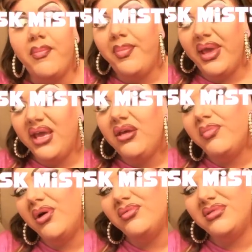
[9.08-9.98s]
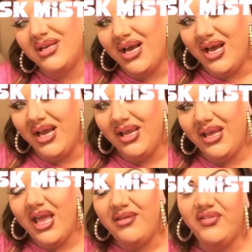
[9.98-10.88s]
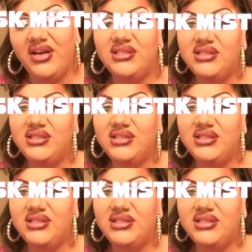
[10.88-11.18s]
a big boned guy and very